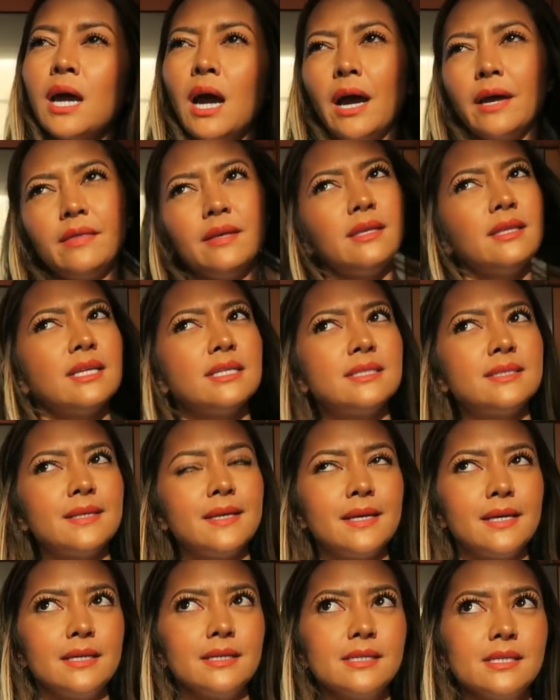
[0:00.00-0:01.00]
I think that's
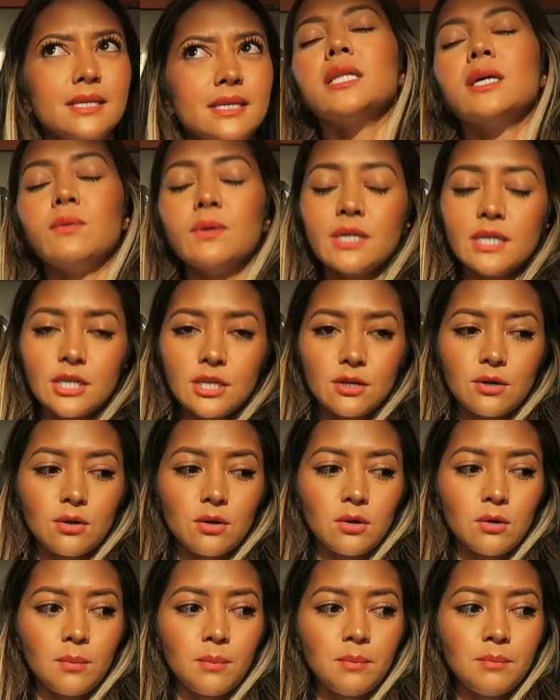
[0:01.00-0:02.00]
it. Then we're gonna
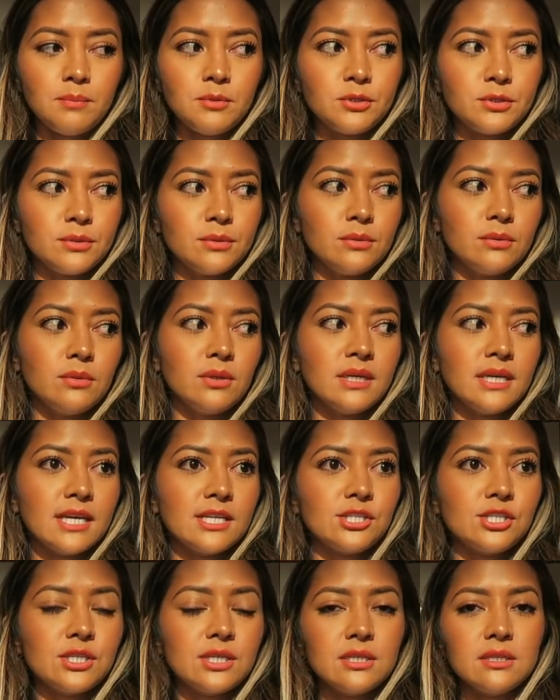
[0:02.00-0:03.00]
go do
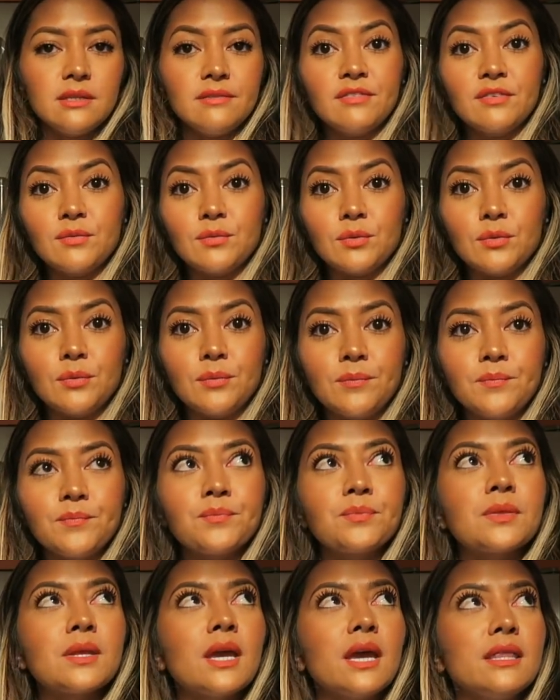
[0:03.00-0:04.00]
kitchen and living room,